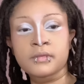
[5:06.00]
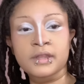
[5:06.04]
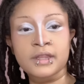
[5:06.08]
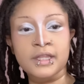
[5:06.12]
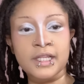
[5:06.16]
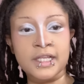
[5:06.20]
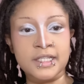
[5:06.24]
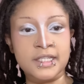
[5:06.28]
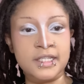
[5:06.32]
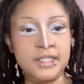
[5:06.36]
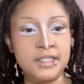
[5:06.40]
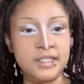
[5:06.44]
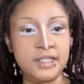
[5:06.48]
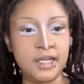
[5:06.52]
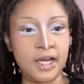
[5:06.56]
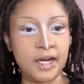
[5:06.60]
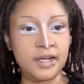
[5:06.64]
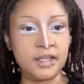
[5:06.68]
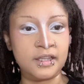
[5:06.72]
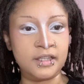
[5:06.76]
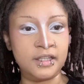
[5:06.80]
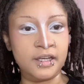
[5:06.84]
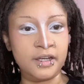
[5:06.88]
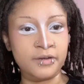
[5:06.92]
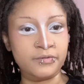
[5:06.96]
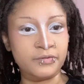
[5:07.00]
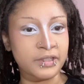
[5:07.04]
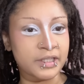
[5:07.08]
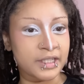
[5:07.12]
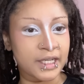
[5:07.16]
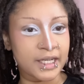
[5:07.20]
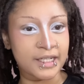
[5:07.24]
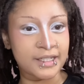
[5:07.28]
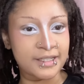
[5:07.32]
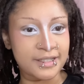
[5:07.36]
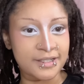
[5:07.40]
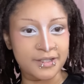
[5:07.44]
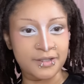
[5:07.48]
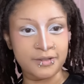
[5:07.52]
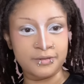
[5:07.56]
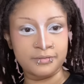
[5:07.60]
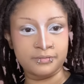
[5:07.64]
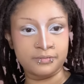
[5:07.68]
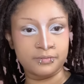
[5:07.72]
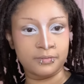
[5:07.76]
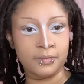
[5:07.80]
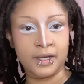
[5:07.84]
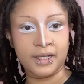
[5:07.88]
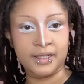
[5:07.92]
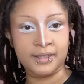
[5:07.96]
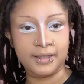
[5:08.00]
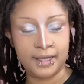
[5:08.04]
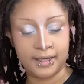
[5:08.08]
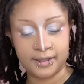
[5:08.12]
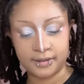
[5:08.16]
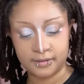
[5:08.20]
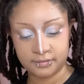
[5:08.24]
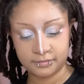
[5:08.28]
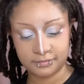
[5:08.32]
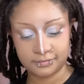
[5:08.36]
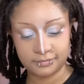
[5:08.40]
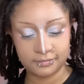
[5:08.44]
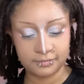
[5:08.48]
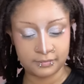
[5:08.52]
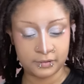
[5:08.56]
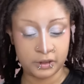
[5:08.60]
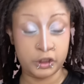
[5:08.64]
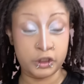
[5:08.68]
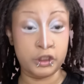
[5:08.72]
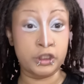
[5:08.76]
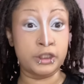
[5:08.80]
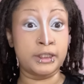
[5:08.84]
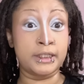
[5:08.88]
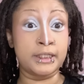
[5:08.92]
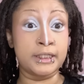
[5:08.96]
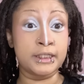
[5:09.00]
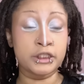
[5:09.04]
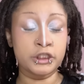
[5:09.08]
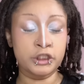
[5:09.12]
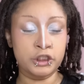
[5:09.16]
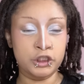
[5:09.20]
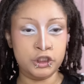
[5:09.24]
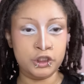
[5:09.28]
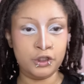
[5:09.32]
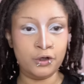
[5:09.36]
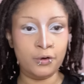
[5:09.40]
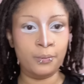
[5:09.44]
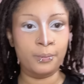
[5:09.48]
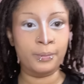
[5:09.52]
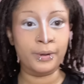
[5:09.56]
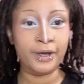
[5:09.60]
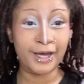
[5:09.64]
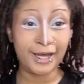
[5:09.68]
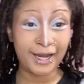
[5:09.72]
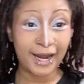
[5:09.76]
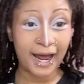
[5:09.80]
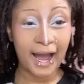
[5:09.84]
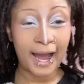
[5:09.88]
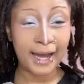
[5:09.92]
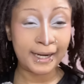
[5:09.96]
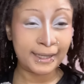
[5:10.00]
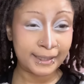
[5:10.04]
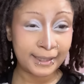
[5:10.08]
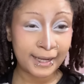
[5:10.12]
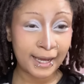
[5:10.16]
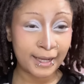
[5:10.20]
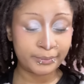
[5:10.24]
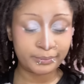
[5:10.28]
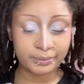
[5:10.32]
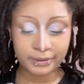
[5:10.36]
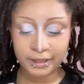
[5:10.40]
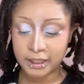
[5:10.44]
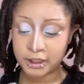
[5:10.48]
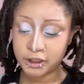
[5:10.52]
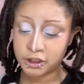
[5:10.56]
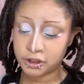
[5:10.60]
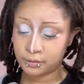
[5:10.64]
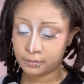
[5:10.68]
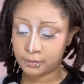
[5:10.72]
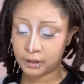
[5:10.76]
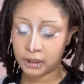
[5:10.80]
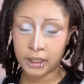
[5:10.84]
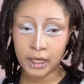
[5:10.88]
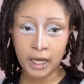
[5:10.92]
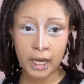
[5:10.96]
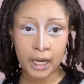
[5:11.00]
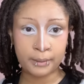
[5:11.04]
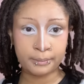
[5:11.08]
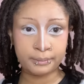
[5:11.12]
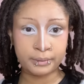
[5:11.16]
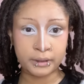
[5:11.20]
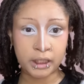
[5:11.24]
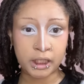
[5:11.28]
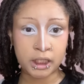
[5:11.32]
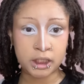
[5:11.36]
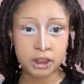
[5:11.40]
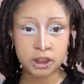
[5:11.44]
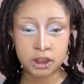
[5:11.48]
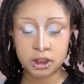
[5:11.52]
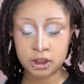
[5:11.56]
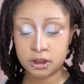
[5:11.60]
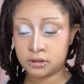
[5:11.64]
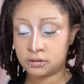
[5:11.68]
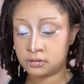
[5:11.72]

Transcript: This is technically unrelated to what like you need to do, but I didn't add blush, so I'm gonna add blush.